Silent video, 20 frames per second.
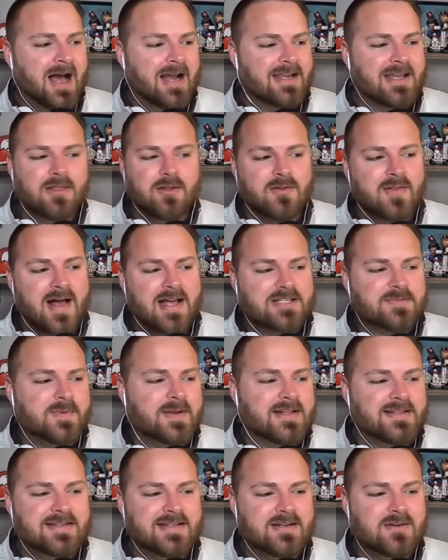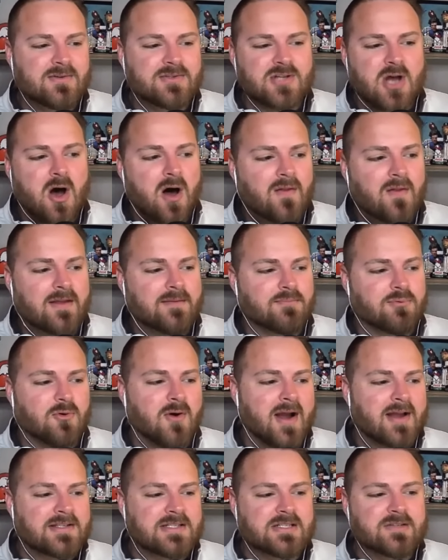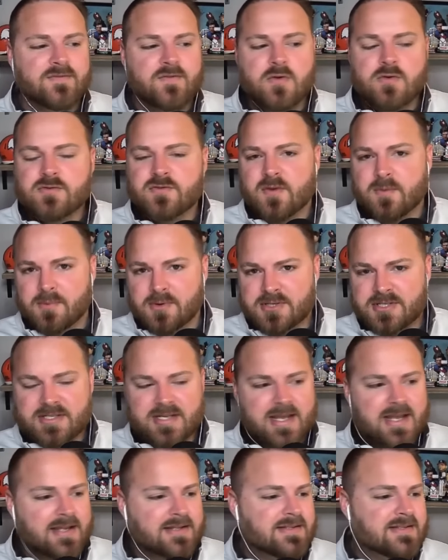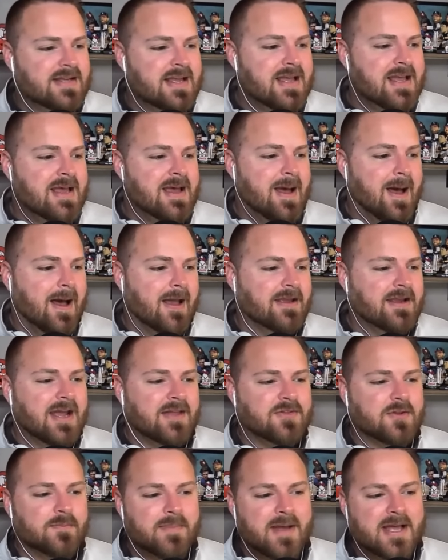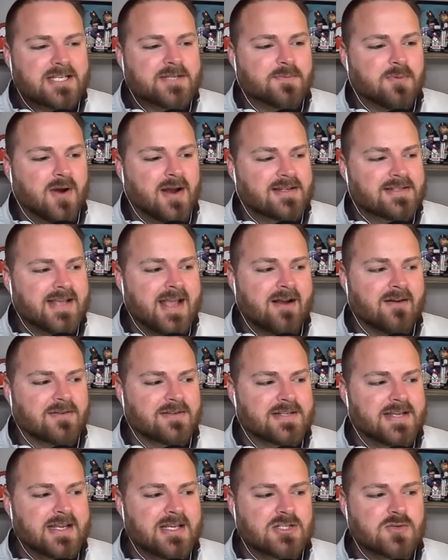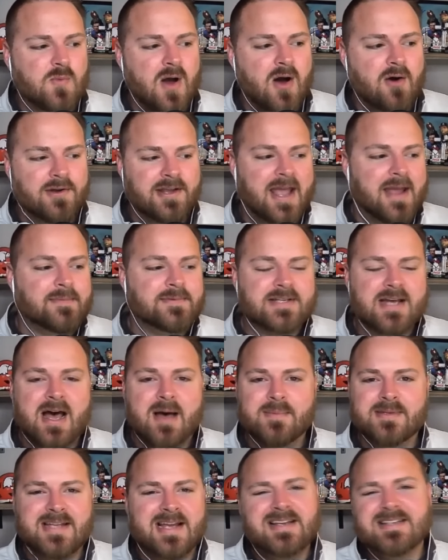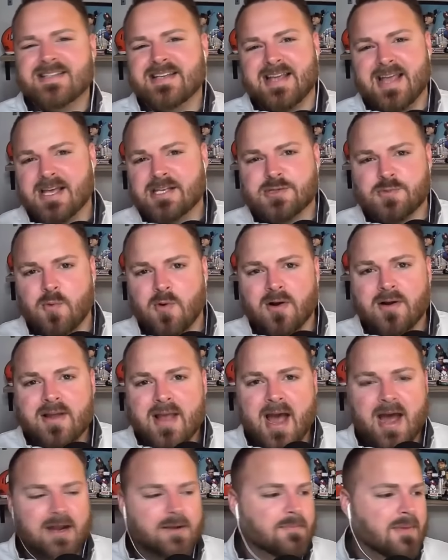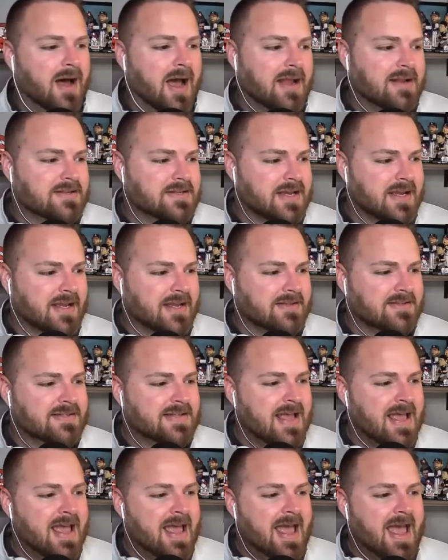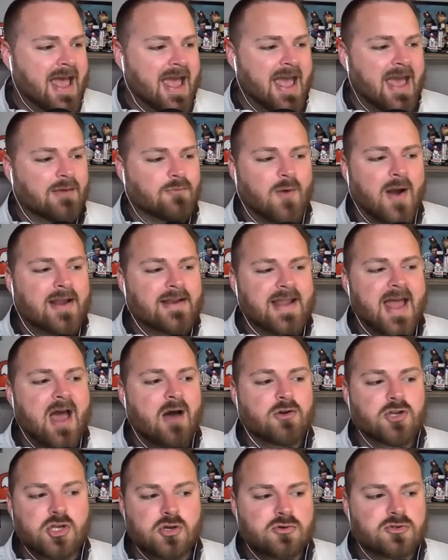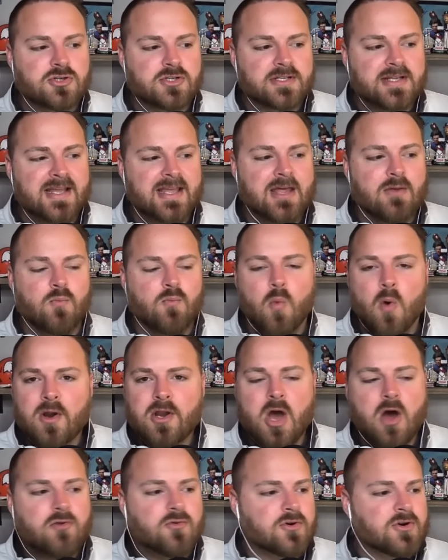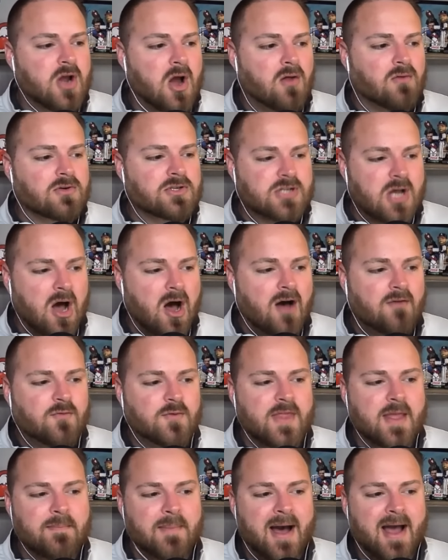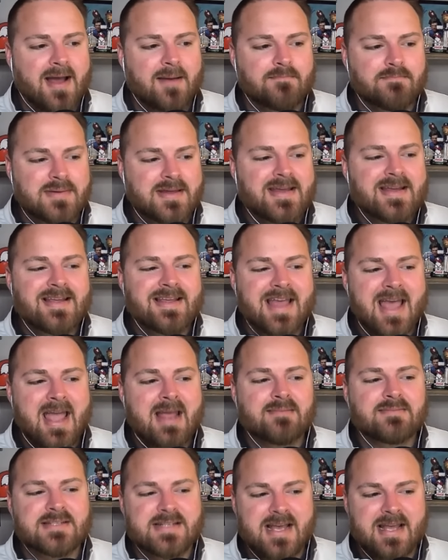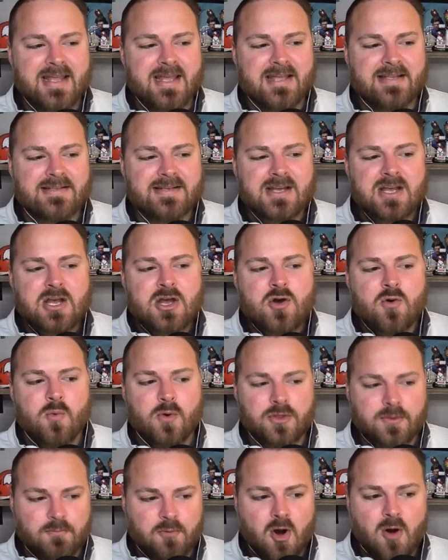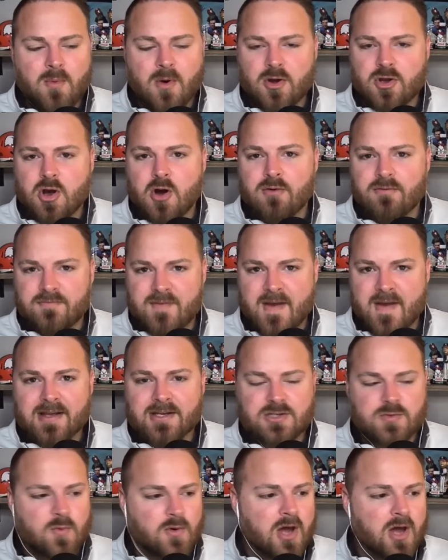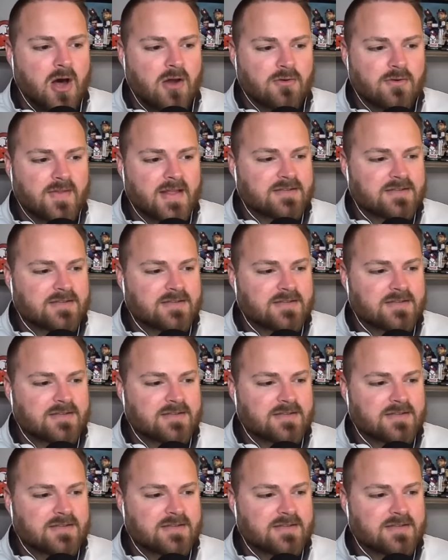Killer last minute deals, all in prices, views from your seats. You got their best price guarantee as well. Game Time, it takes the guesswork out of buying tickets. And right now, users can get $100 off when they buy a big game ticket with the promo code Vegas100.